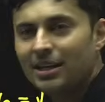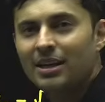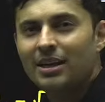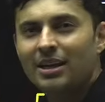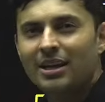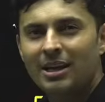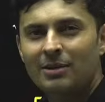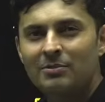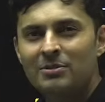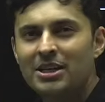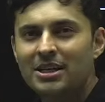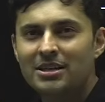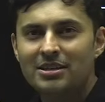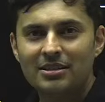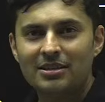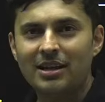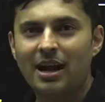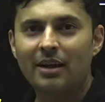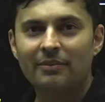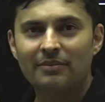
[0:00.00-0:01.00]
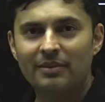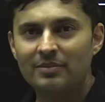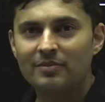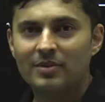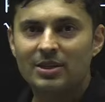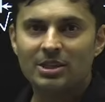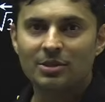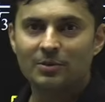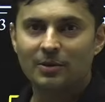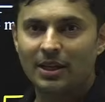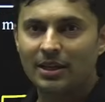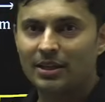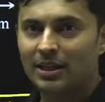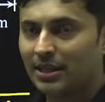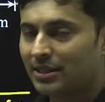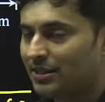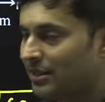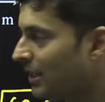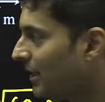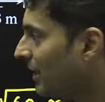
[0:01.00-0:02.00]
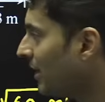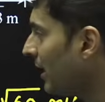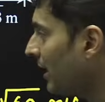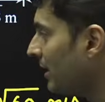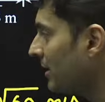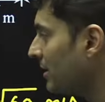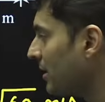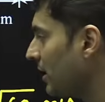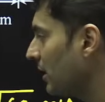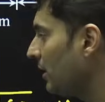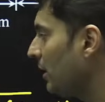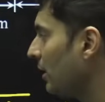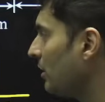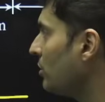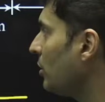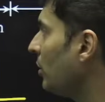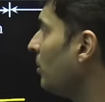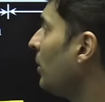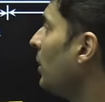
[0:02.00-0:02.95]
MGH is half mv square. That's like 9 standard job.